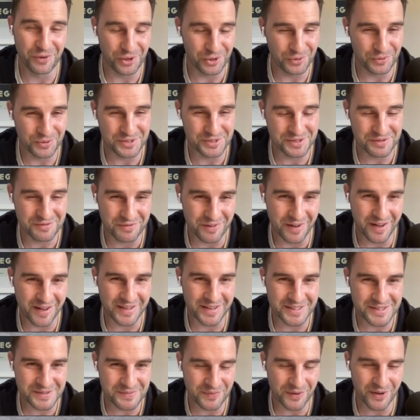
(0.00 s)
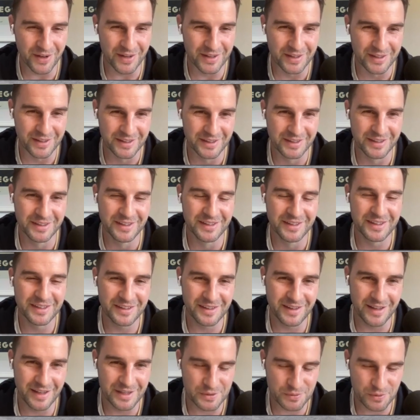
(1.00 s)
followers and fans, but
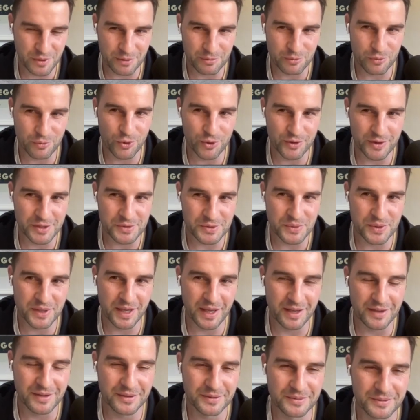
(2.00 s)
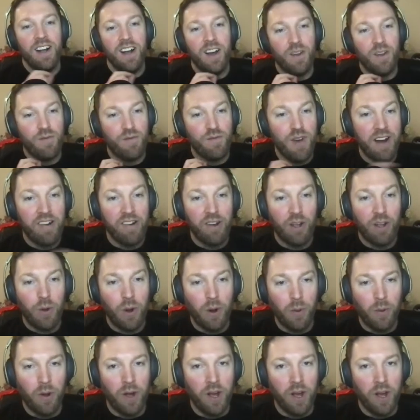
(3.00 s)
that's where I'm going this weekend. And a very quick